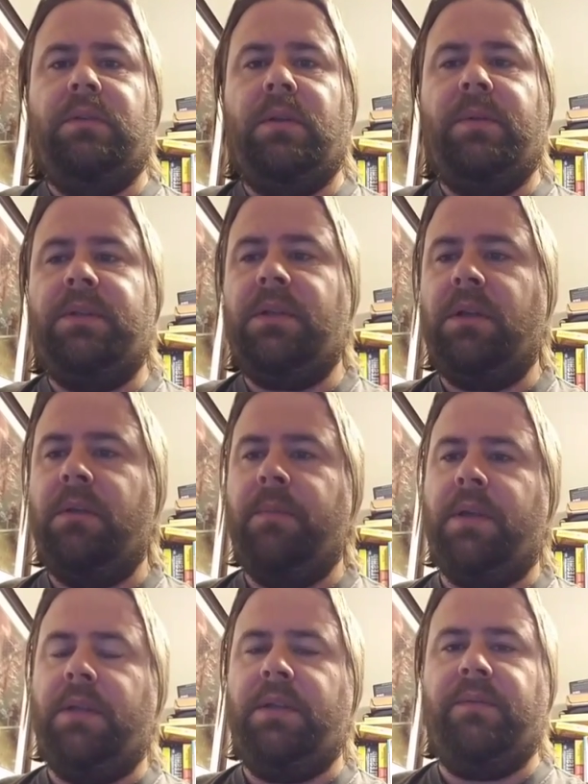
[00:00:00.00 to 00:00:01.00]
I'm not talking
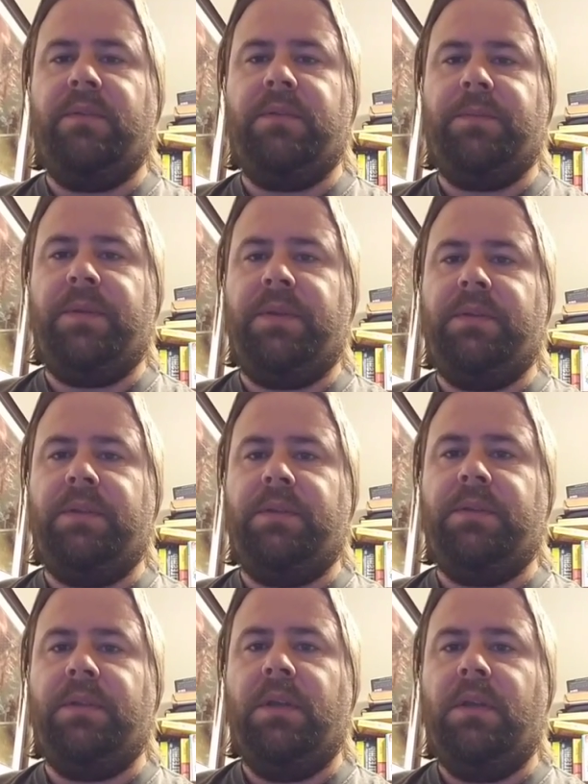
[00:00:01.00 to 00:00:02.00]
about a different
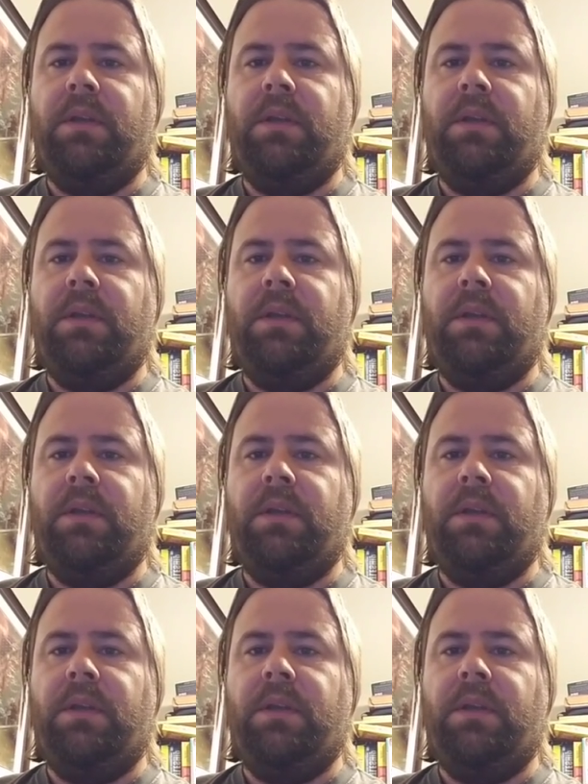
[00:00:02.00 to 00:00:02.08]
species,